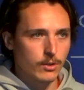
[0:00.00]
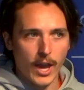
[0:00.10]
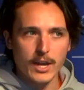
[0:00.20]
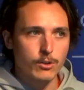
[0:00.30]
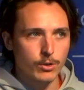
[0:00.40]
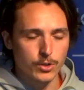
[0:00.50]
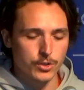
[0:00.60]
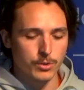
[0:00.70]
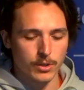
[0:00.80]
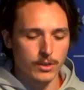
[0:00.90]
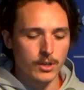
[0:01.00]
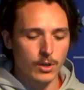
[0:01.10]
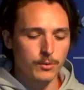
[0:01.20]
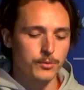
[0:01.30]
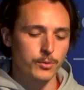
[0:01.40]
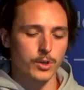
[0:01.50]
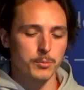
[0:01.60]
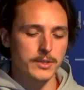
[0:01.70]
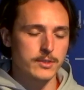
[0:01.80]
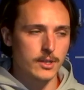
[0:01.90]
Any condition you can think of, you can
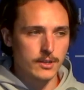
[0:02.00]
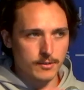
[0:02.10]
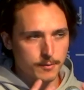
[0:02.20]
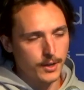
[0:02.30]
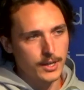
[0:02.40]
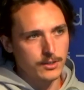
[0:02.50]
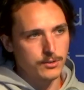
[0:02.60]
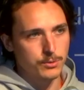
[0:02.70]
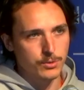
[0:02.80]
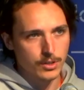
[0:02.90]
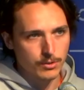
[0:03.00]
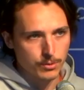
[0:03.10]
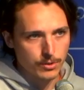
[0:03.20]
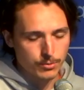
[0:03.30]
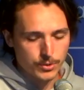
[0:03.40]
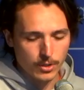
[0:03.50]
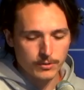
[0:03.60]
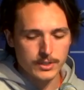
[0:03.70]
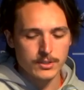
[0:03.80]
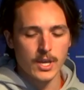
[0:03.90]
basically define into these
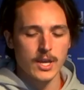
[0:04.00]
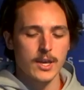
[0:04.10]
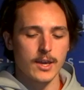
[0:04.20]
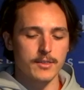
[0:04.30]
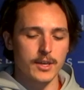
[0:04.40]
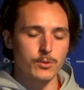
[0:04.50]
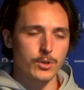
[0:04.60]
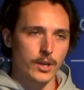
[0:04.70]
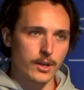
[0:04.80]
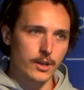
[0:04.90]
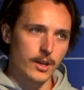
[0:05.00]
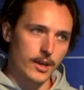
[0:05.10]
resolvers. And then you can